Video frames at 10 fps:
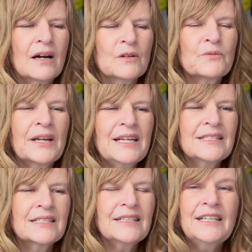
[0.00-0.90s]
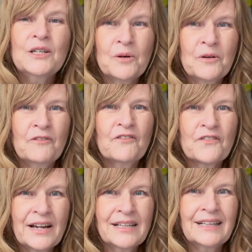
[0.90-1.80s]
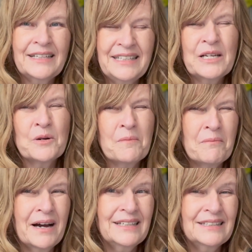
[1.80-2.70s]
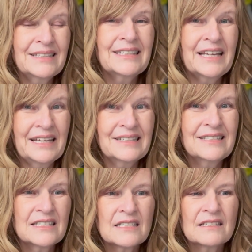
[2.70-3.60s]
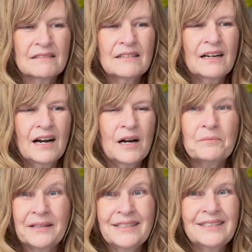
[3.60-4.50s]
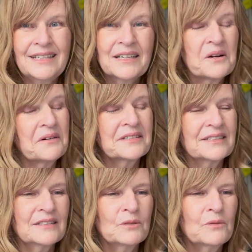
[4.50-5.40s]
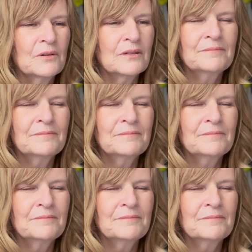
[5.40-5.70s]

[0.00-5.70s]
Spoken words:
raise eco-friendly and eco-minded kids, planting a garden or